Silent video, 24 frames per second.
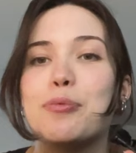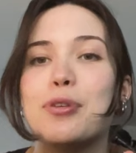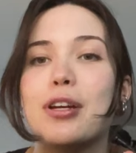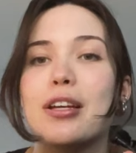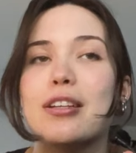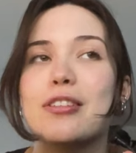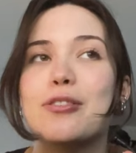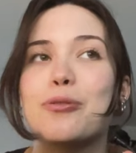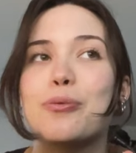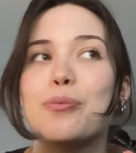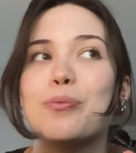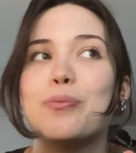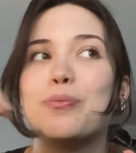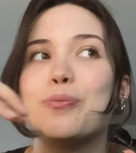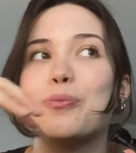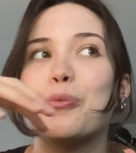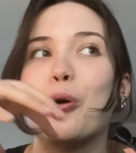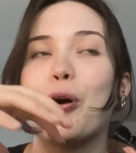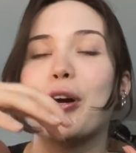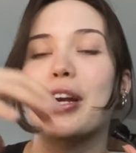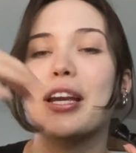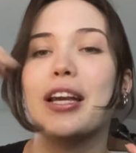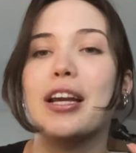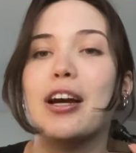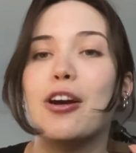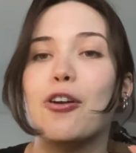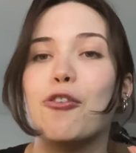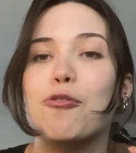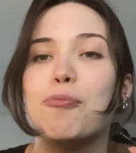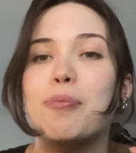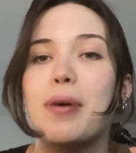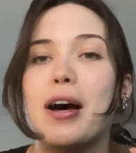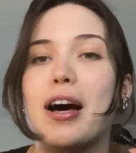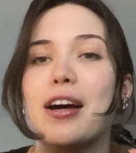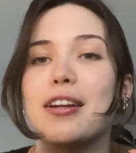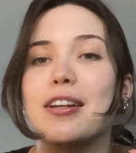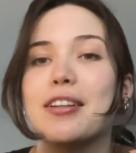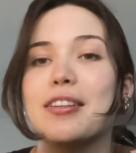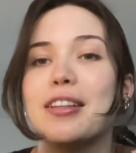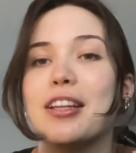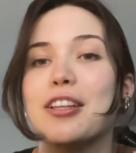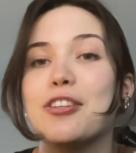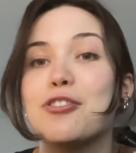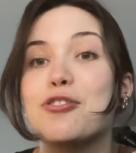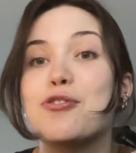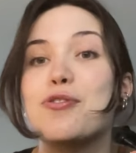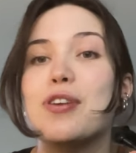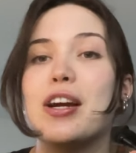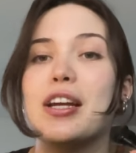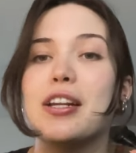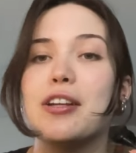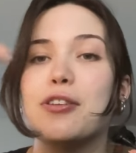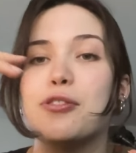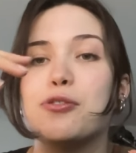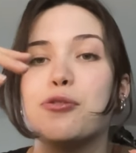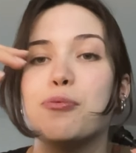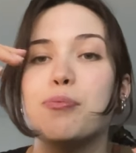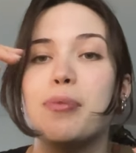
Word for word: just walking out of bed and then straight into